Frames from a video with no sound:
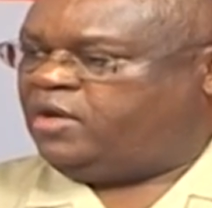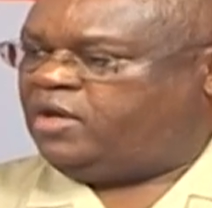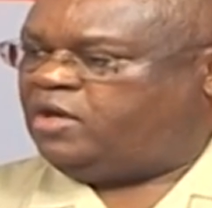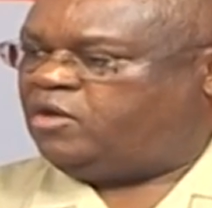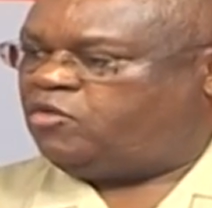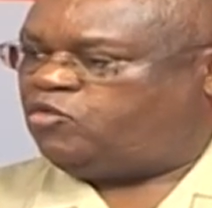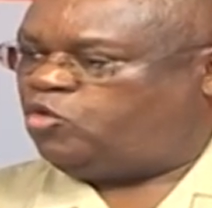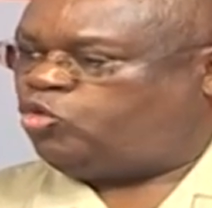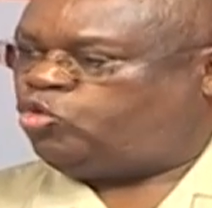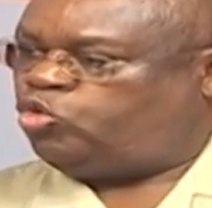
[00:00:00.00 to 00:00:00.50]

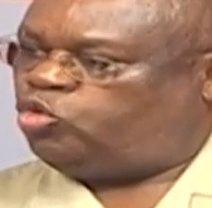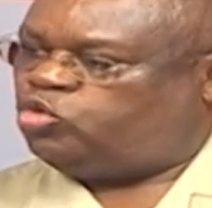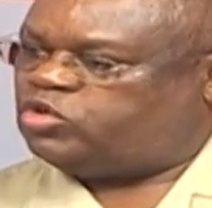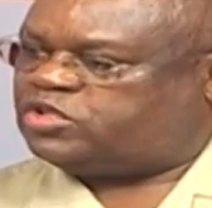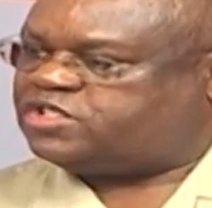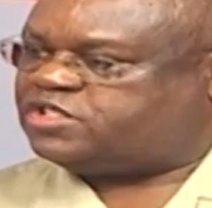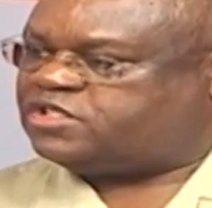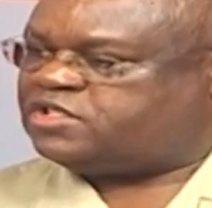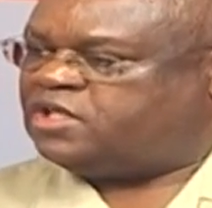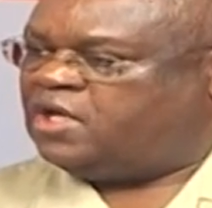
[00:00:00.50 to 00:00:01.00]

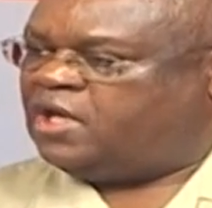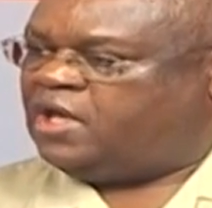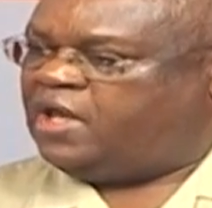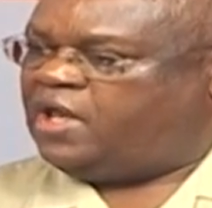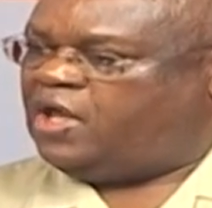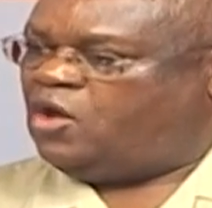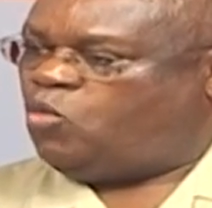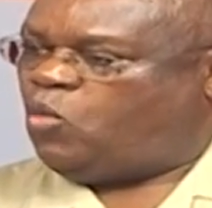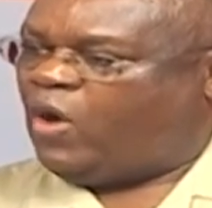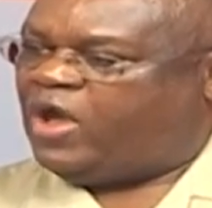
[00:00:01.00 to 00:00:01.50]
recruits
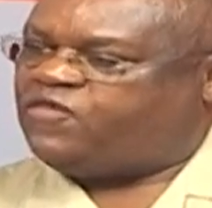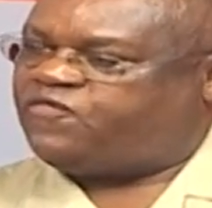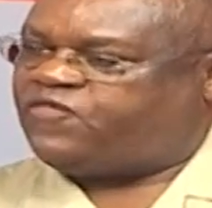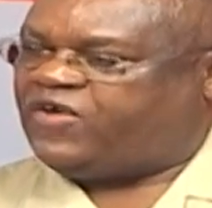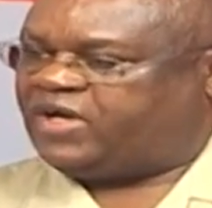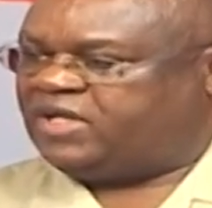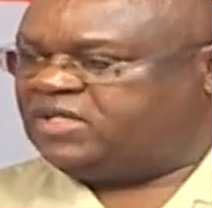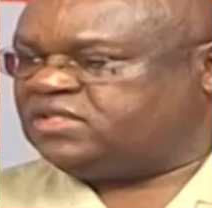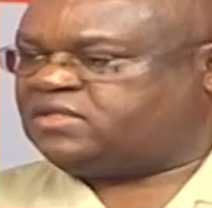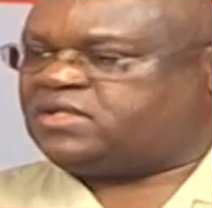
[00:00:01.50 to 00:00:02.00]
a wife
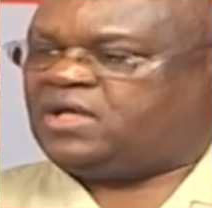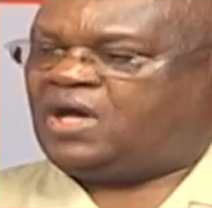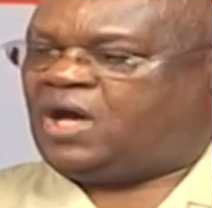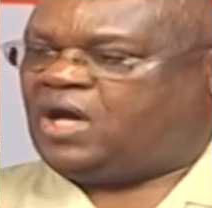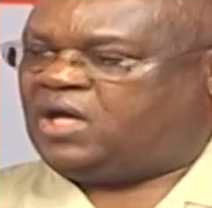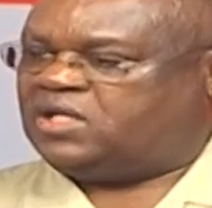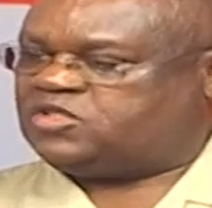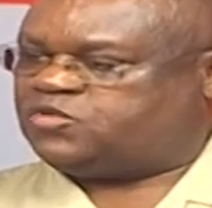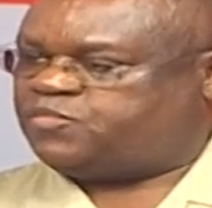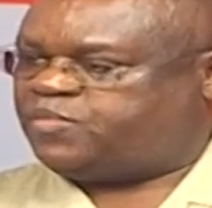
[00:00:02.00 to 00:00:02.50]
against her
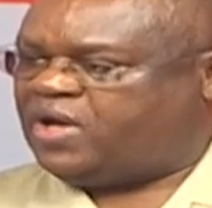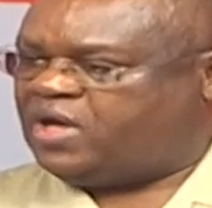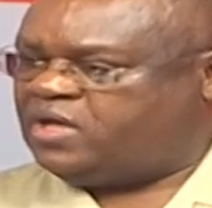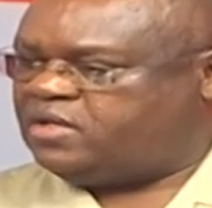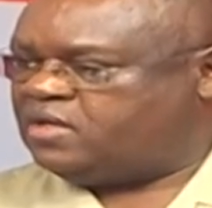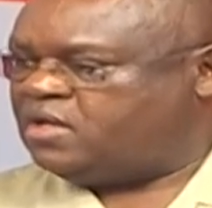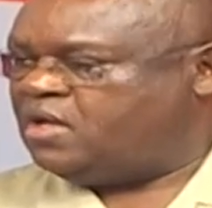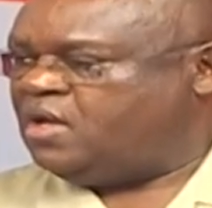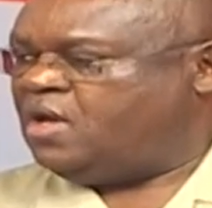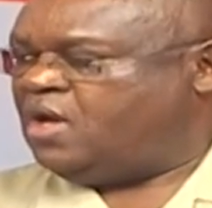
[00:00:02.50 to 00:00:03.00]

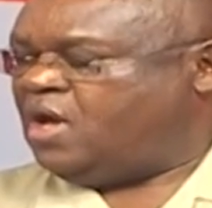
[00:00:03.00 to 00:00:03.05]
husband